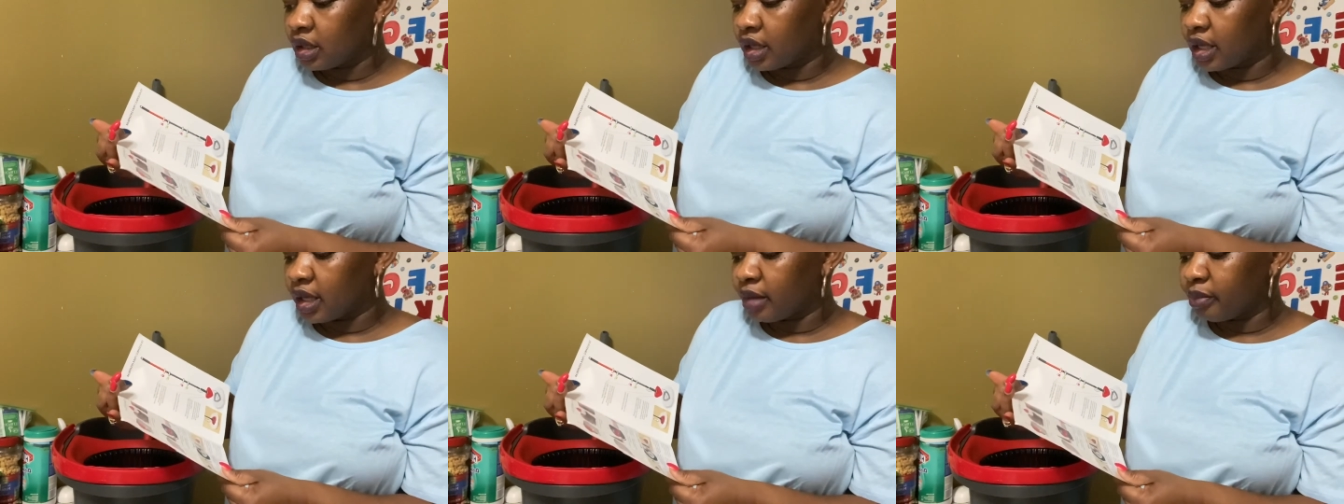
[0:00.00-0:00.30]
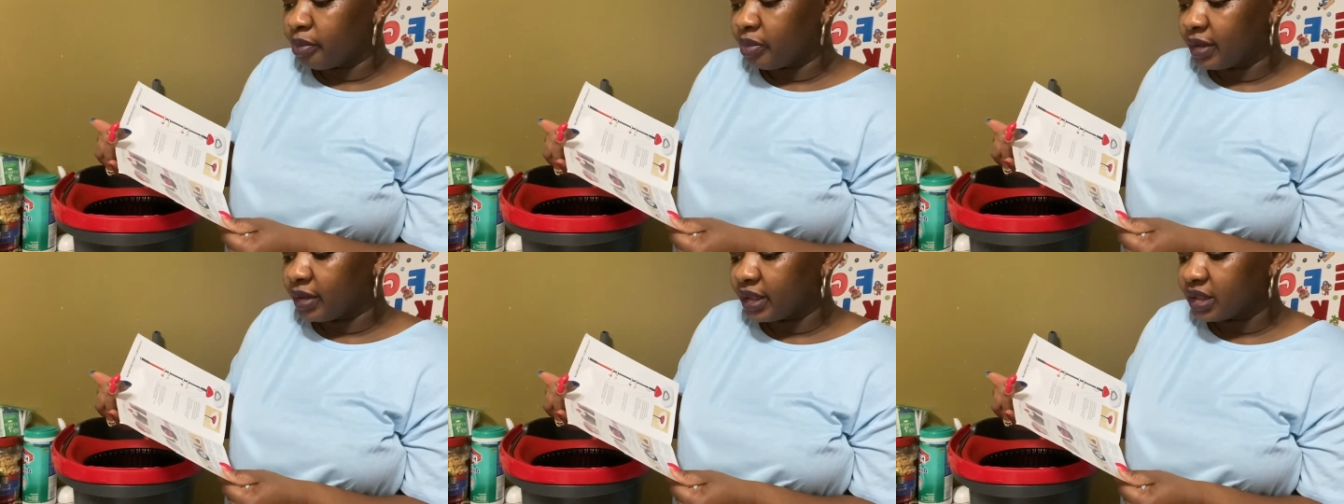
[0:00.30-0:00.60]

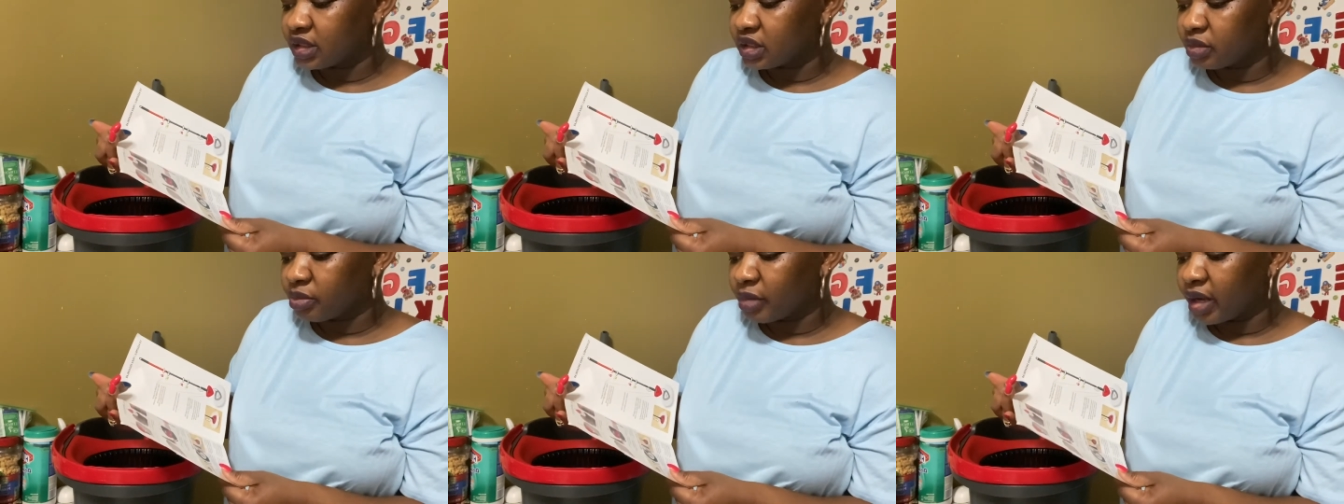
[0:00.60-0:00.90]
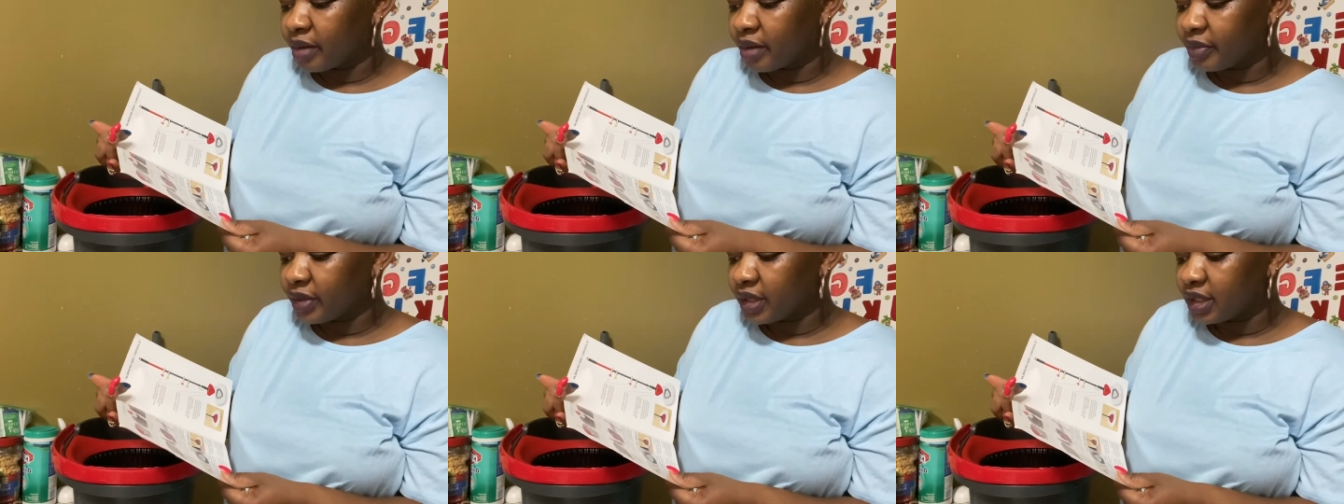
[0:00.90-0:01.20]
and place
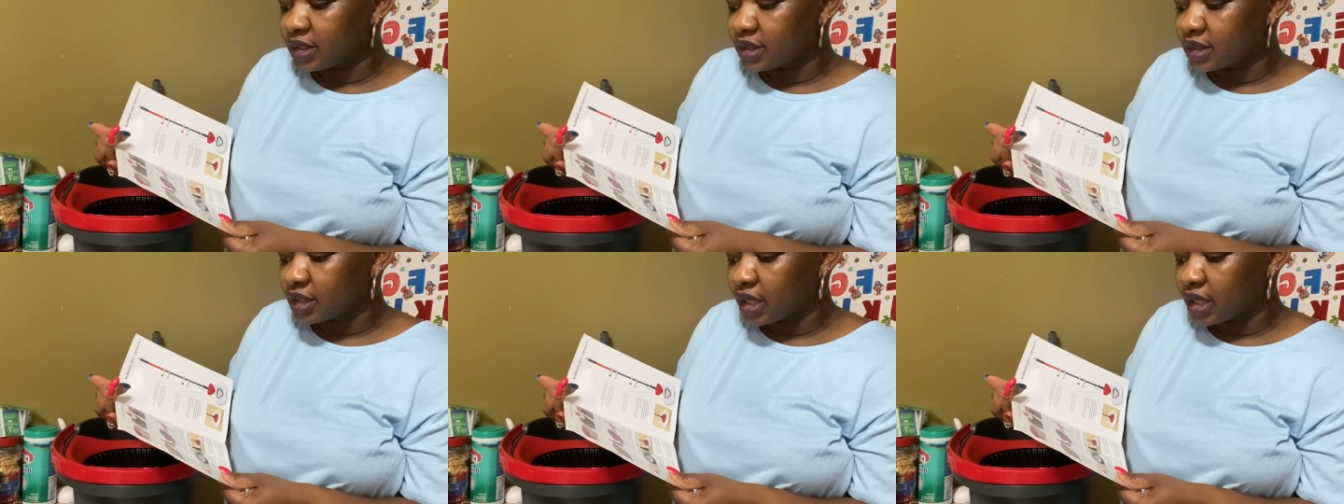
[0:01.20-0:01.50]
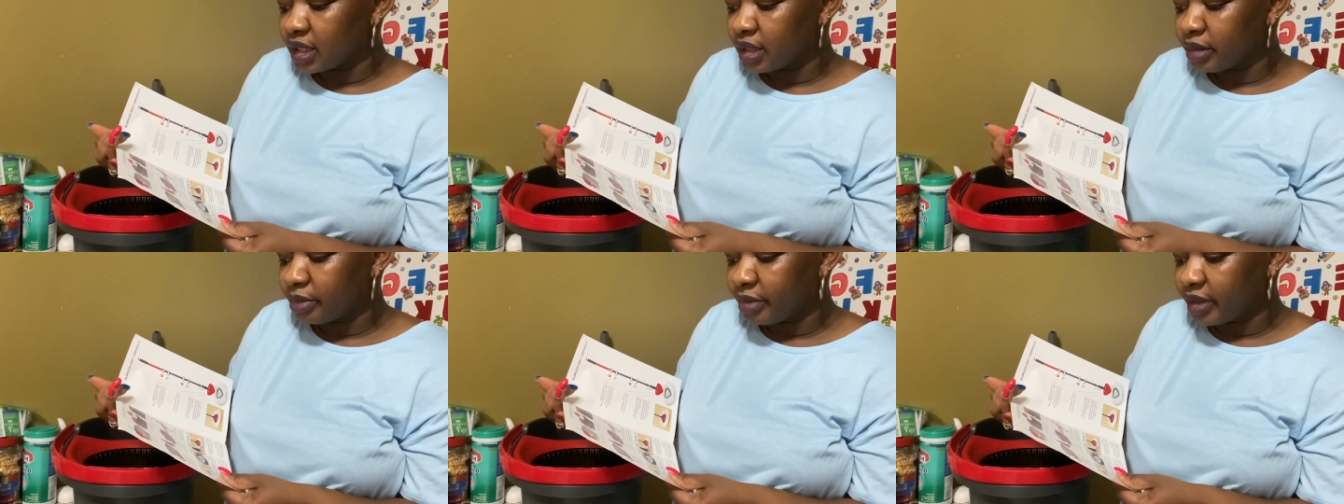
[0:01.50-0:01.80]
mop
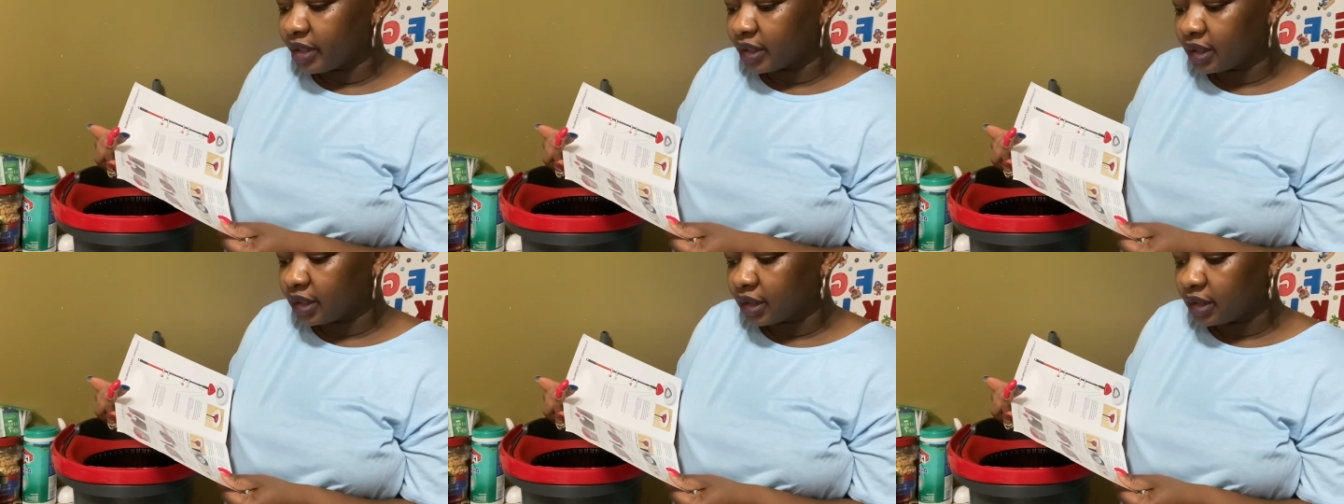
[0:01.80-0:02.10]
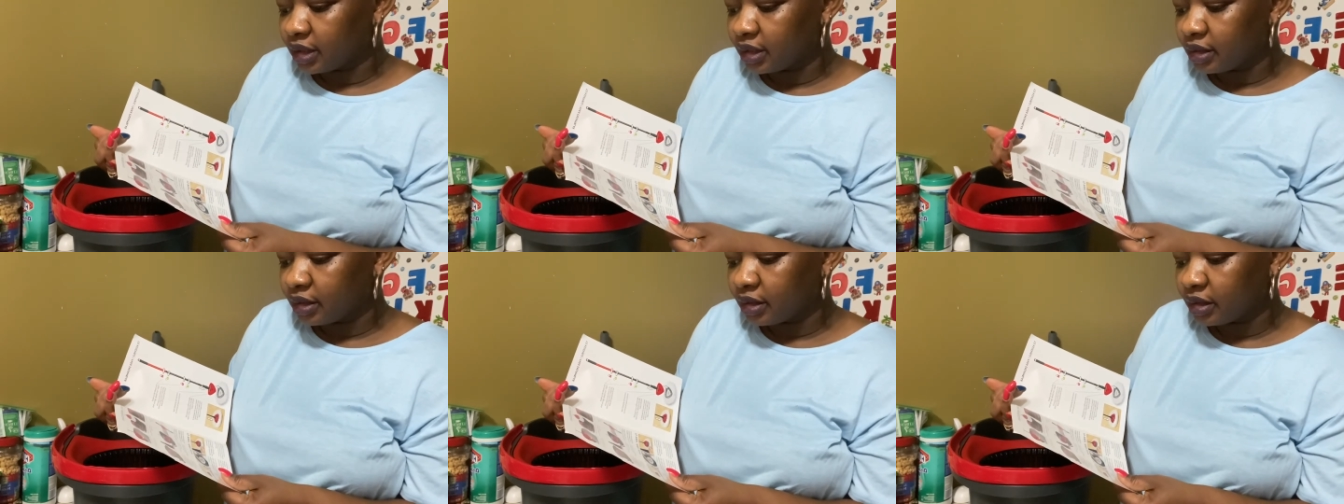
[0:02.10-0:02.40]
inside the
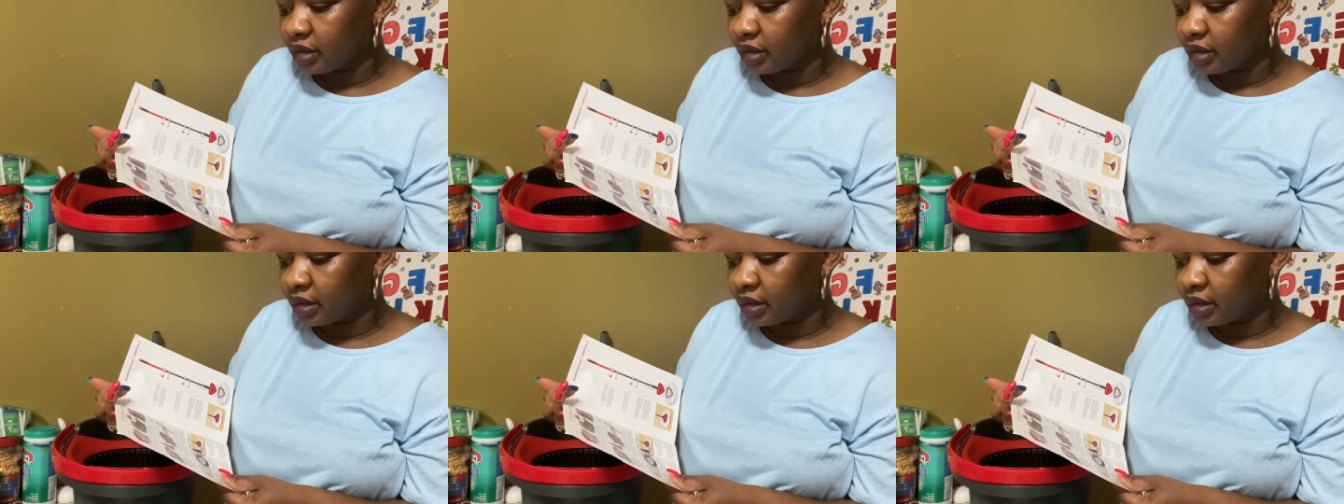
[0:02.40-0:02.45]
bucket.